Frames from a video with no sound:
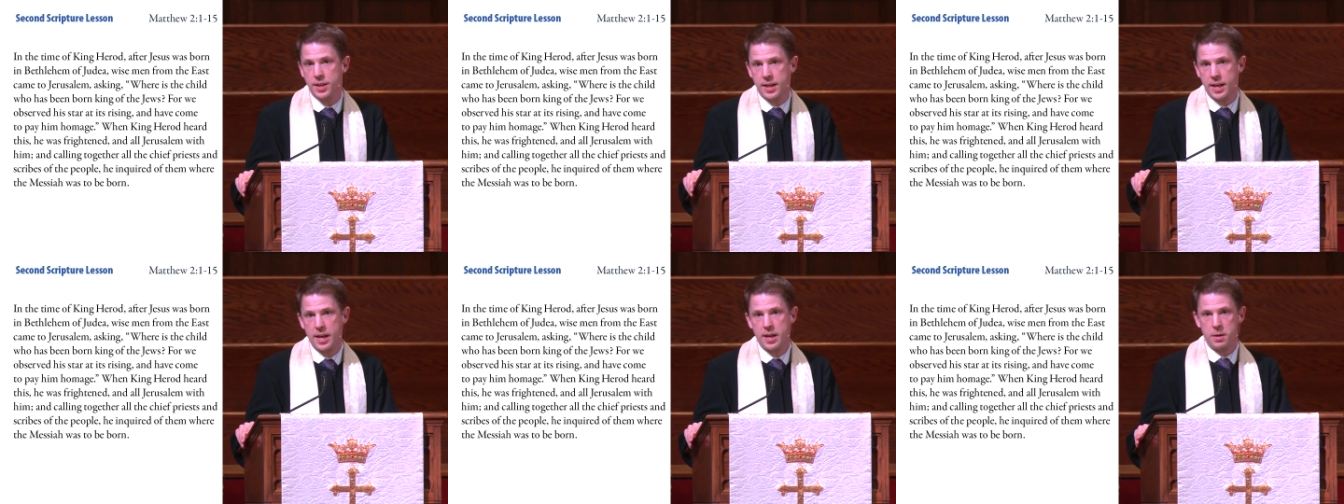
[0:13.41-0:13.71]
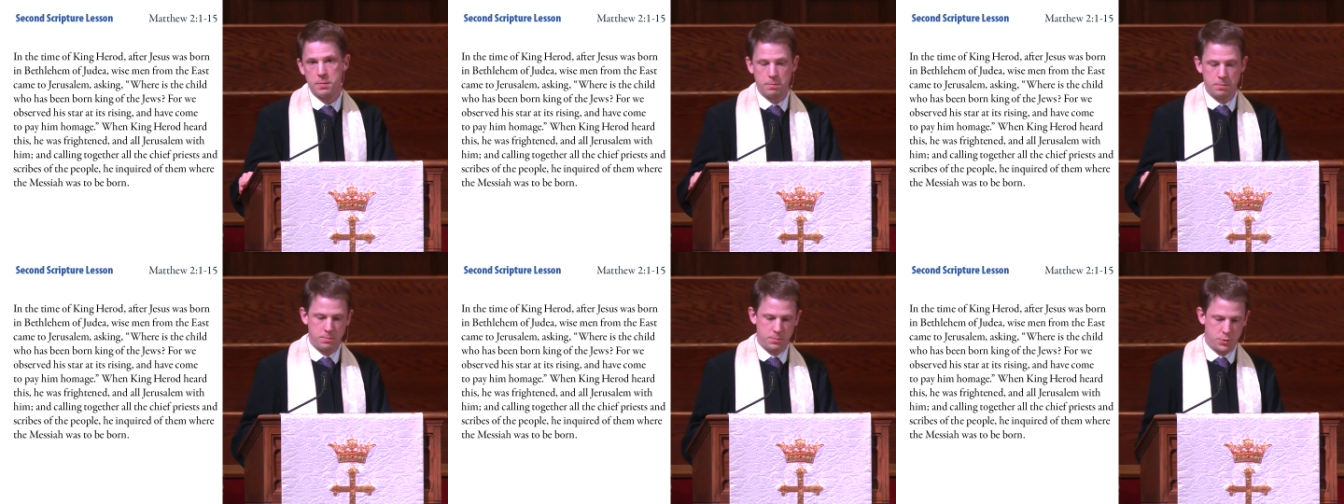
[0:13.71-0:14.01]

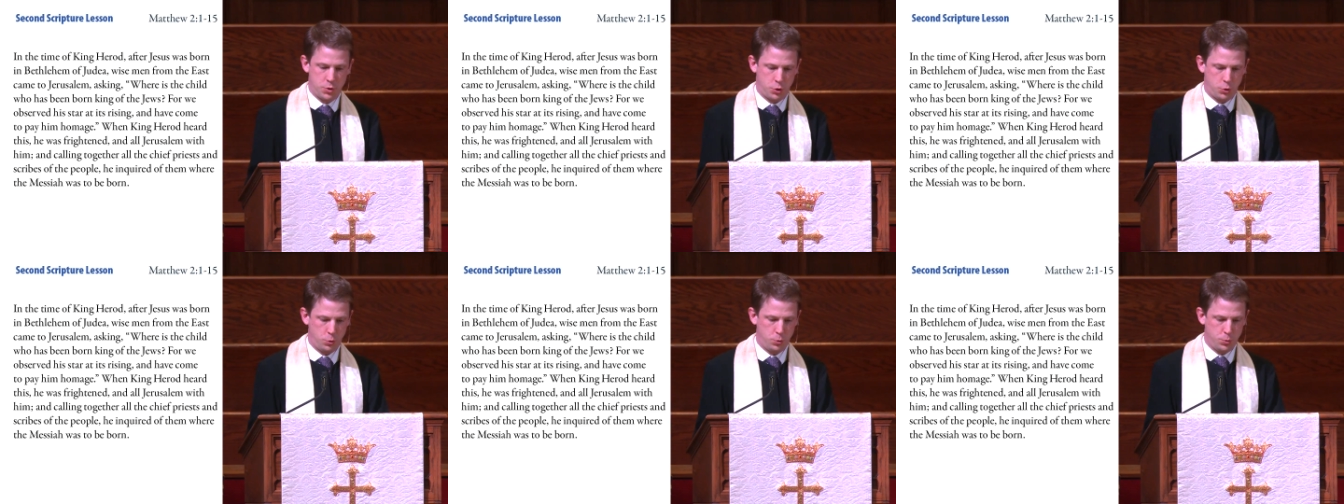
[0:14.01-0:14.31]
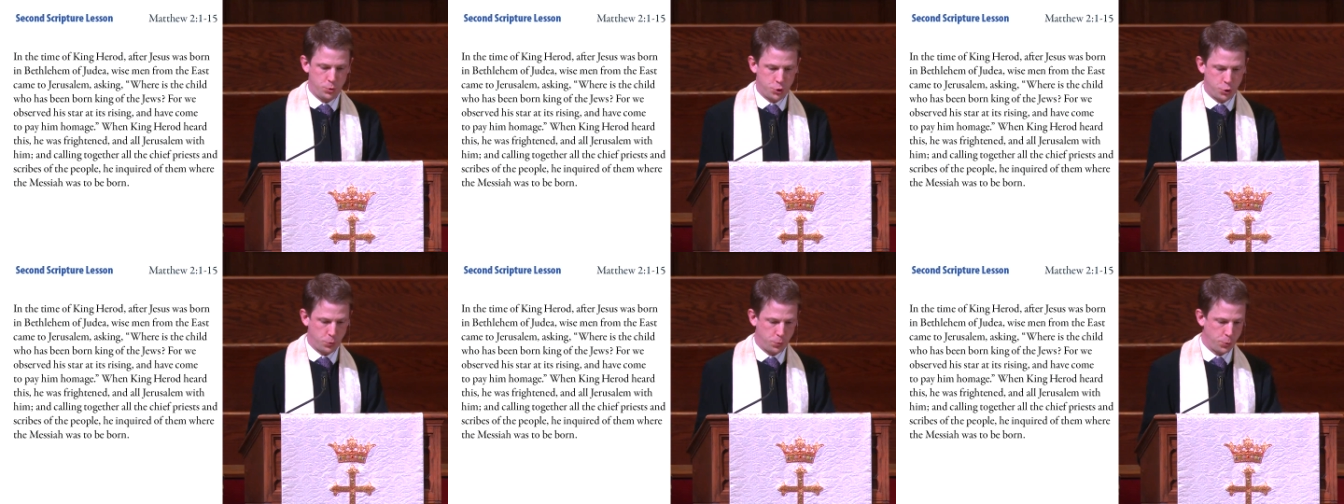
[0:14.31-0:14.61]
came to
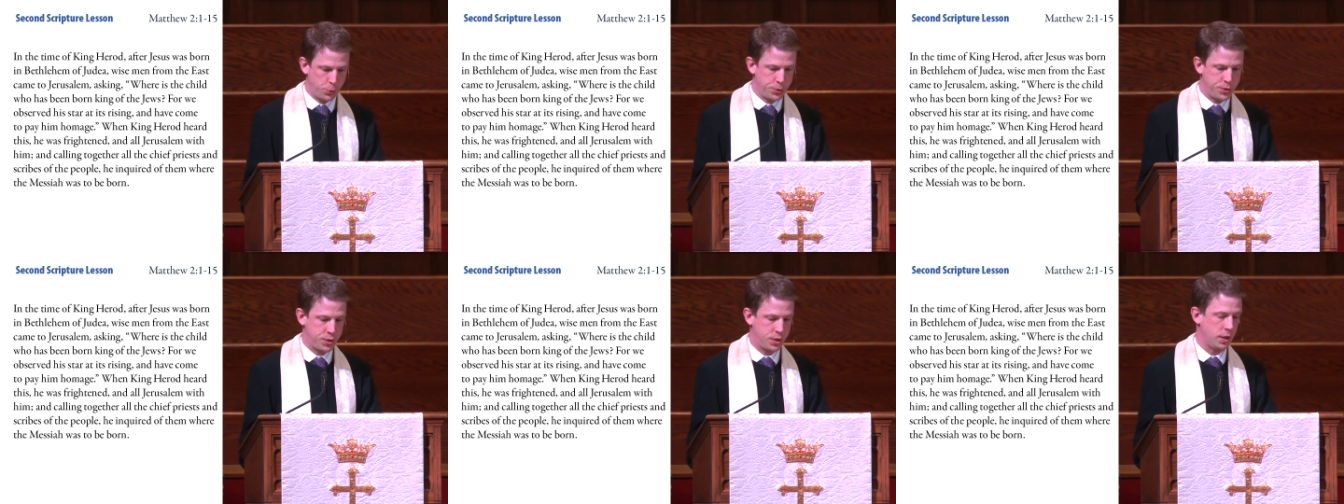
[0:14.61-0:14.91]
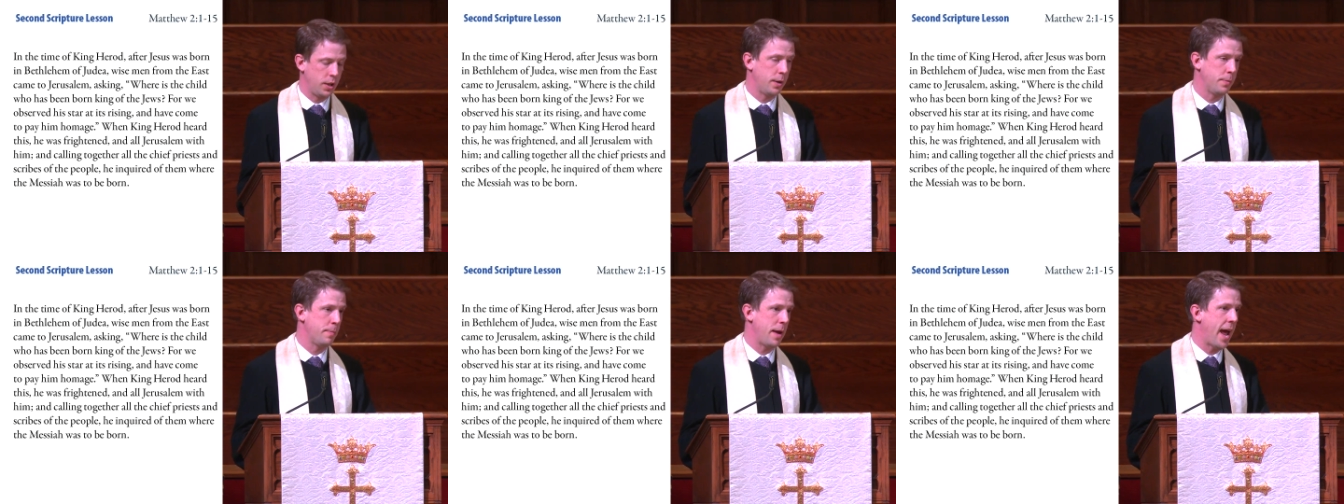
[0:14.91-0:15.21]

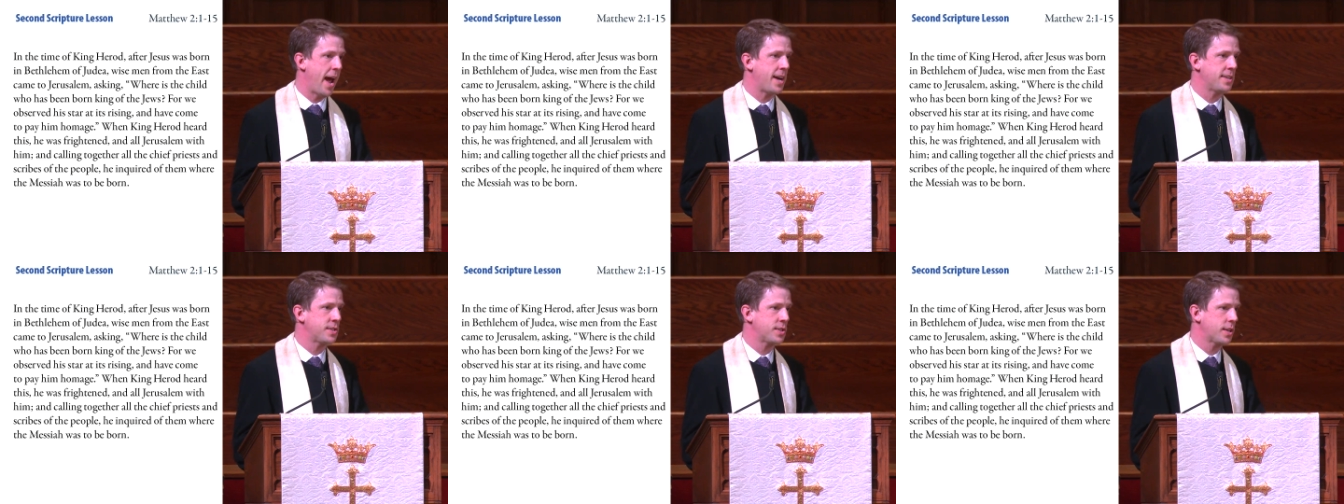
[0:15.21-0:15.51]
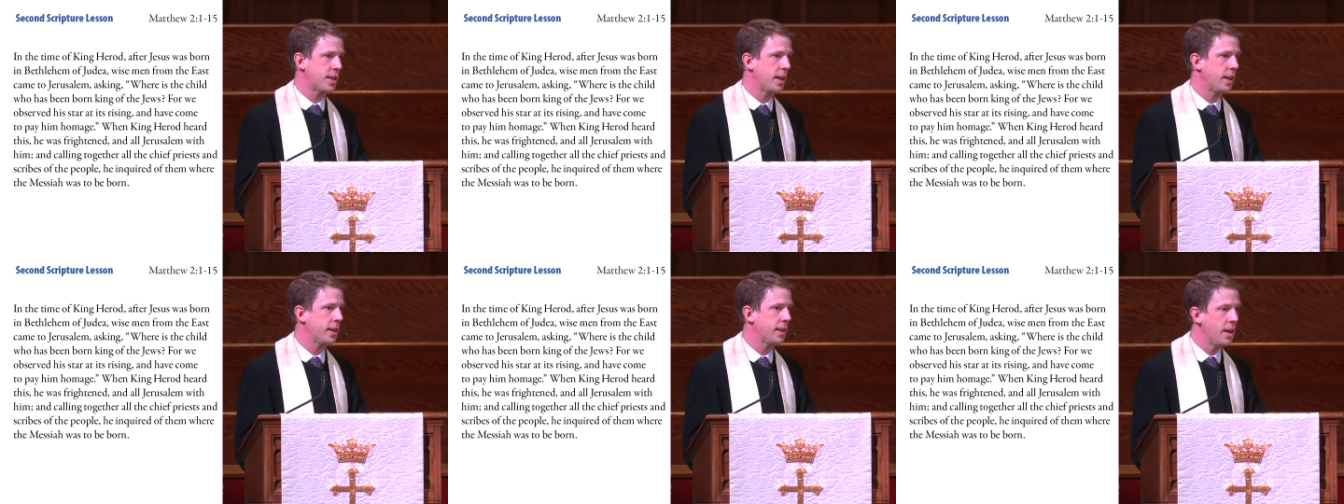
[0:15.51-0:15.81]
Jerusalem
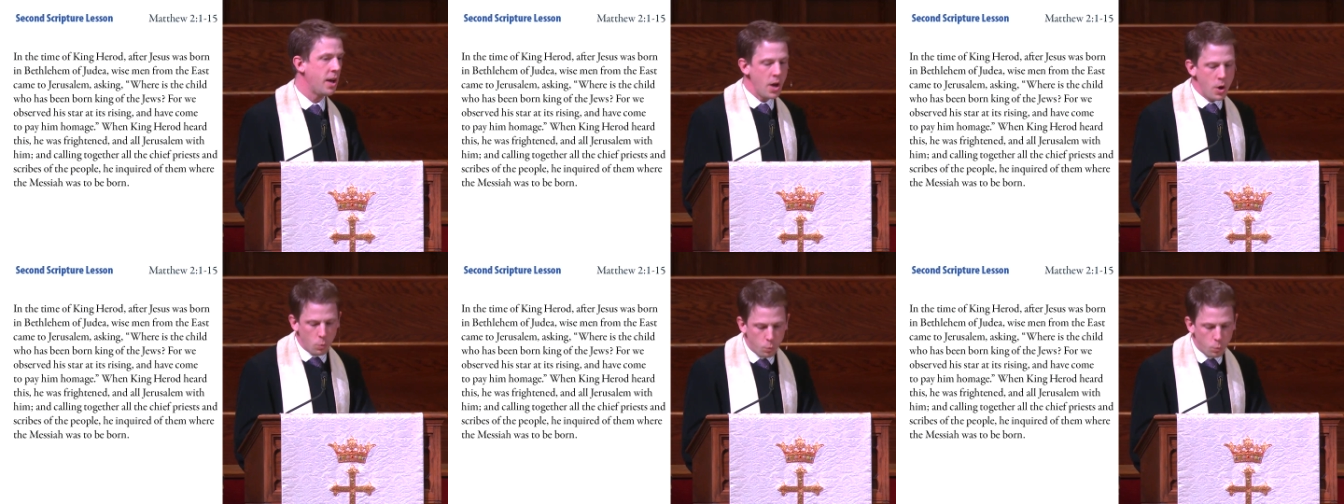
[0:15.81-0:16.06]
asking,